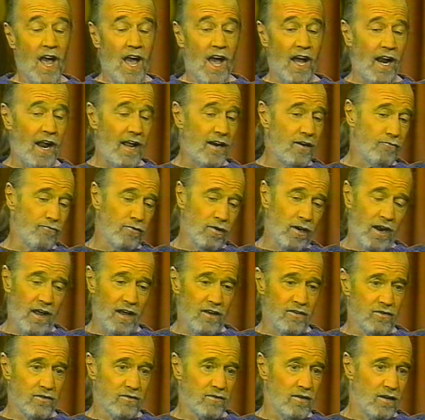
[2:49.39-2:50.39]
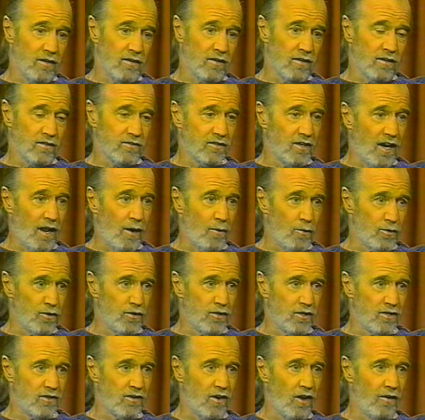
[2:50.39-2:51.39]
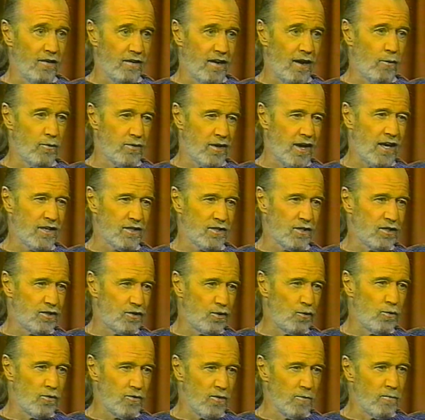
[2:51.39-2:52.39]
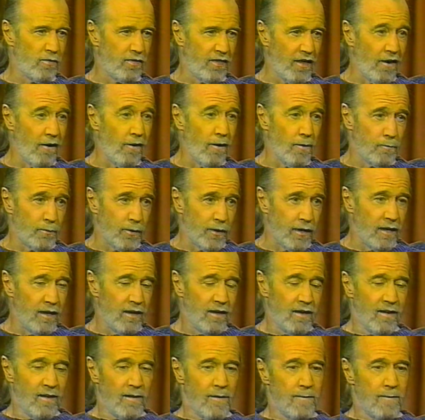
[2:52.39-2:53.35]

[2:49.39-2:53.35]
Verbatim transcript: And I didn't realize until I was an adult and I was actually doing some therapy